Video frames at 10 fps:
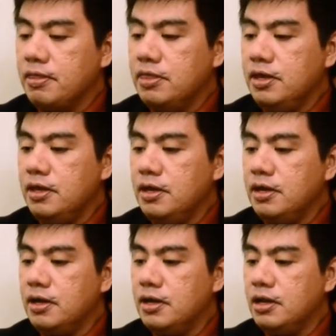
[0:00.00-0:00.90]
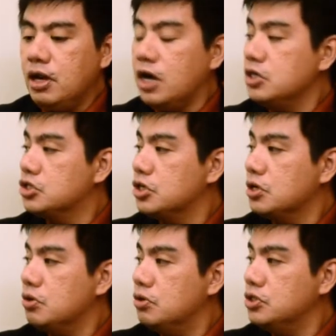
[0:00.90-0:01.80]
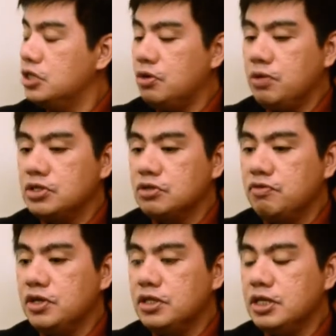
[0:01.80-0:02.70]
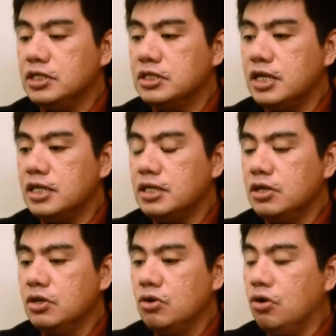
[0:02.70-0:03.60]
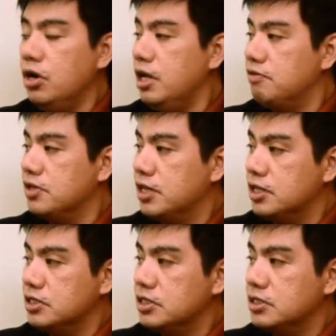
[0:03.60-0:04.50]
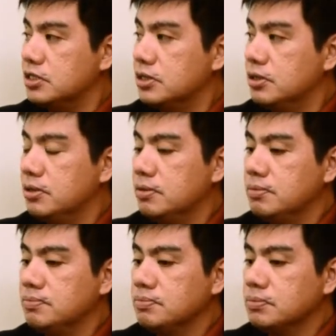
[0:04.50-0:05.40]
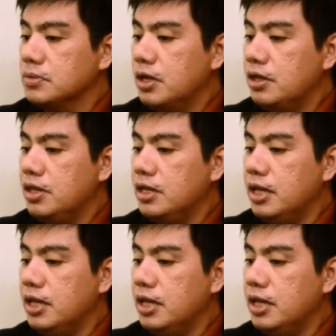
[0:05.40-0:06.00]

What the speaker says: the larger consequence of it is that all evidence that